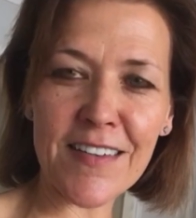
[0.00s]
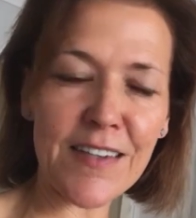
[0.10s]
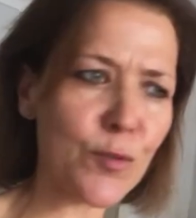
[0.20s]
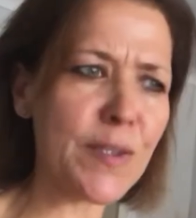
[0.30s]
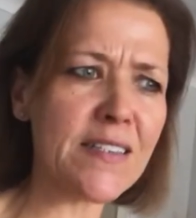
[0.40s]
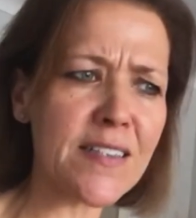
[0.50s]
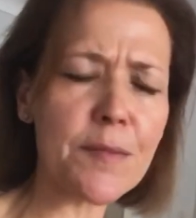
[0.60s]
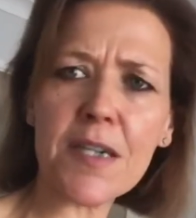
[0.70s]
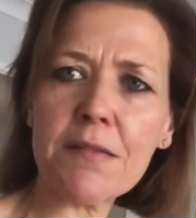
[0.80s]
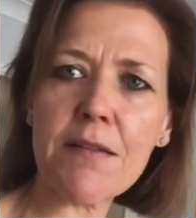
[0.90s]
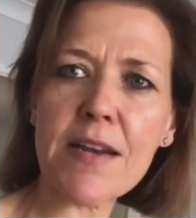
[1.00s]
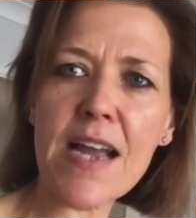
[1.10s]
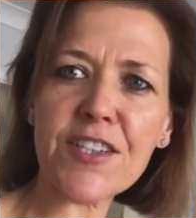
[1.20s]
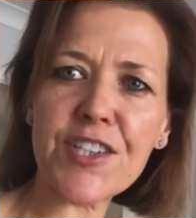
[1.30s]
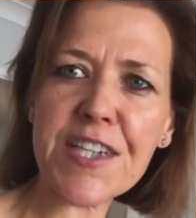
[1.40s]
is always in some direct
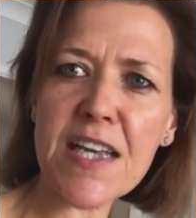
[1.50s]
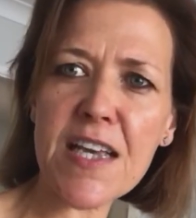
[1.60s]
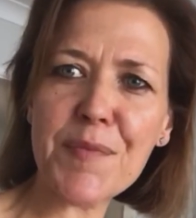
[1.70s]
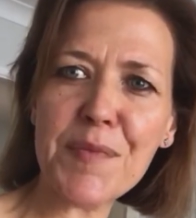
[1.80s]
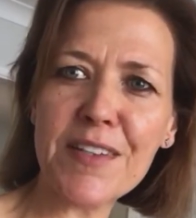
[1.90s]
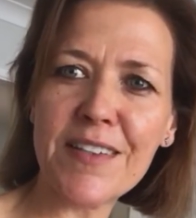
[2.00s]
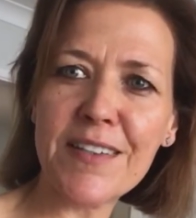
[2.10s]
reaction to him.